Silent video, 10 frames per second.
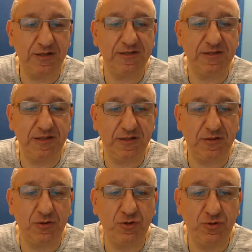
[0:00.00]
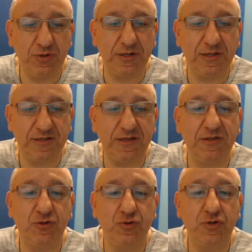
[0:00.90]
Is it too is
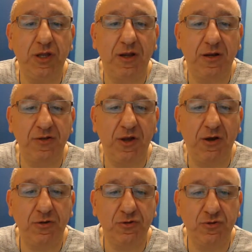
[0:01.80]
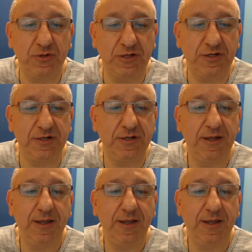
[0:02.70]
it too young to learn?